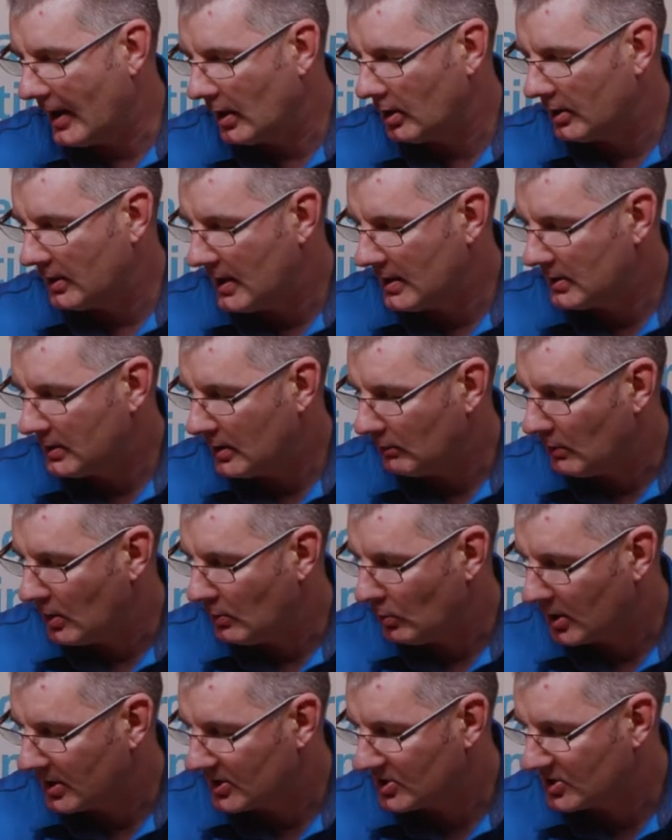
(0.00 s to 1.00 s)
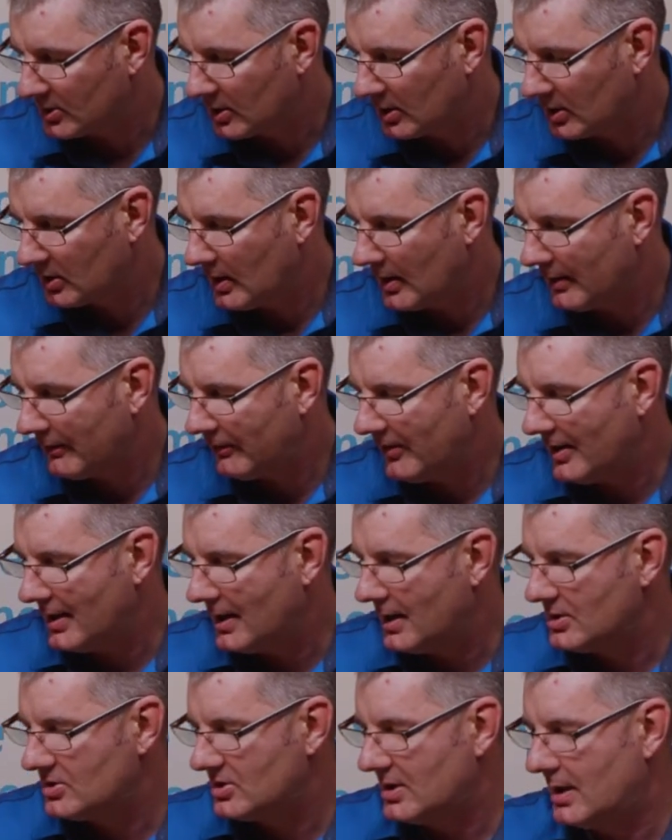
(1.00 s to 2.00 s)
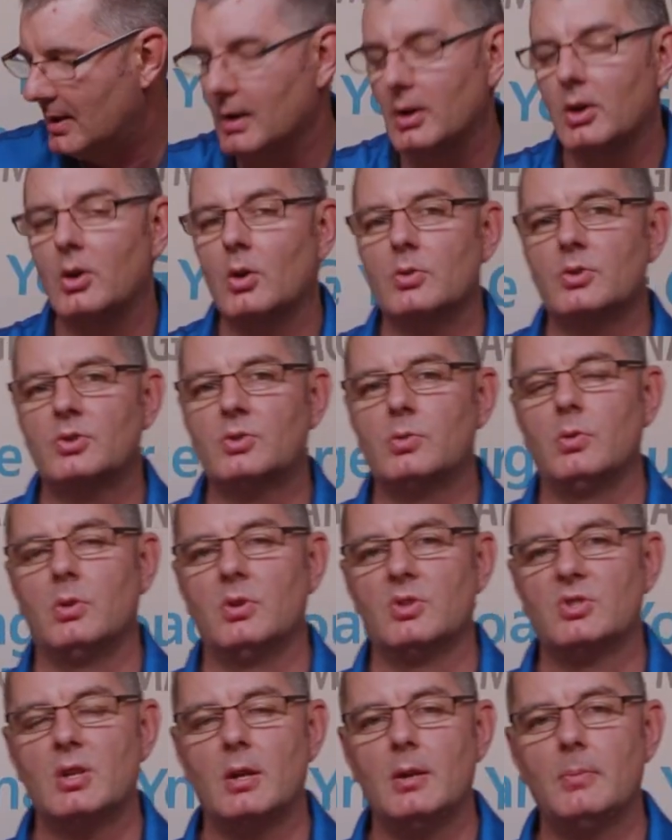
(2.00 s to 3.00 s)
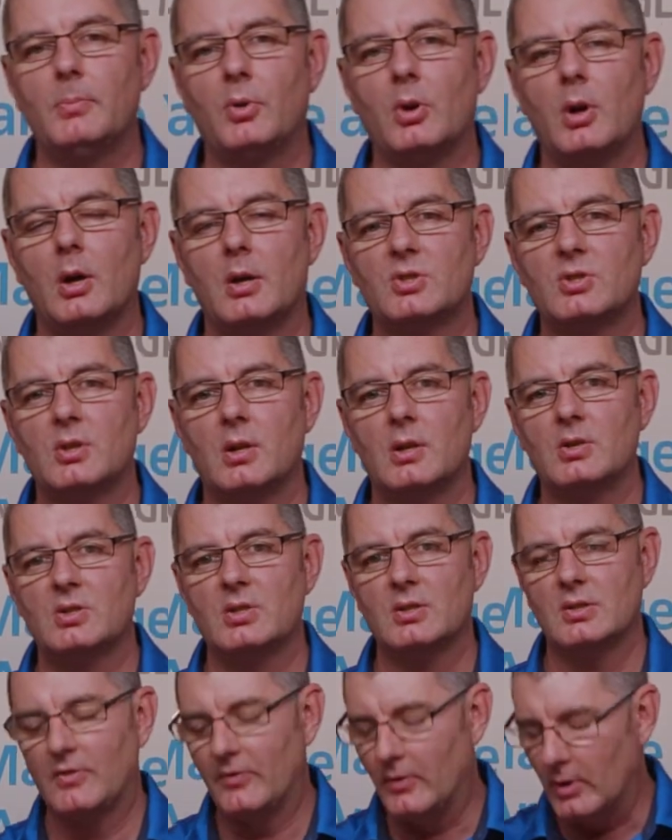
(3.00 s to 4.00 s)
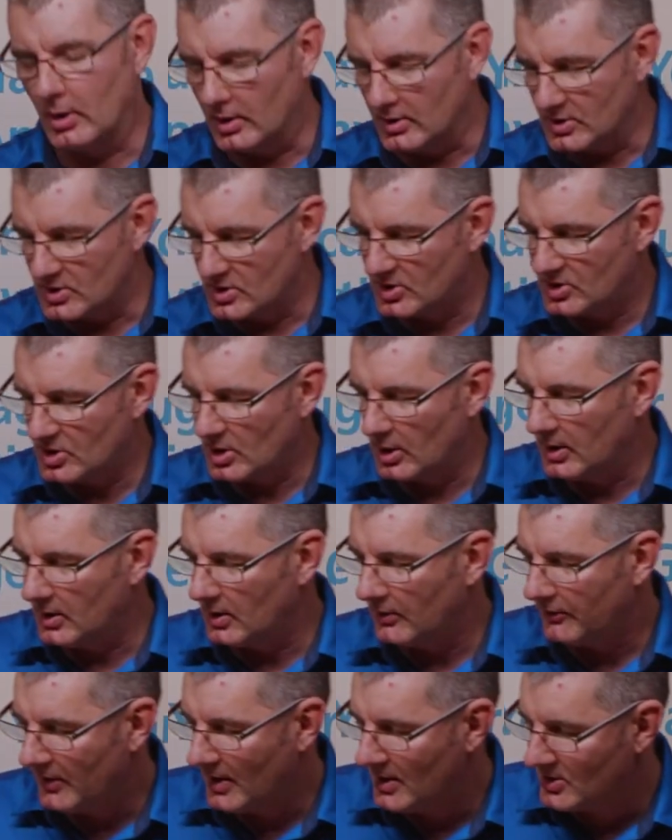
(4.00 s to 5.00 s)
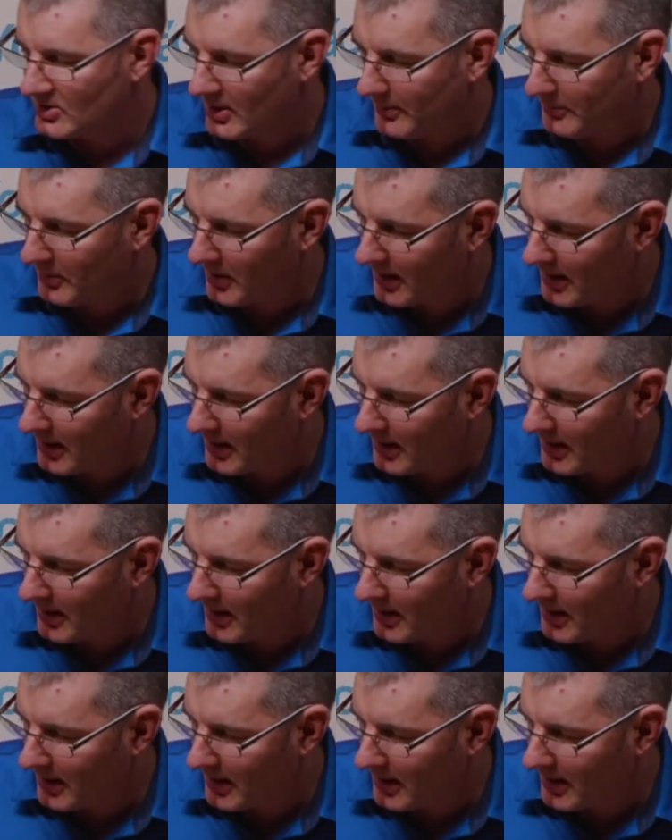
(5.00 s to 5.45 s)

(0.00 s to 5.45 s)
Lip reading: validate that we want to start that fans, and it goes through the same process as far as starting the fans up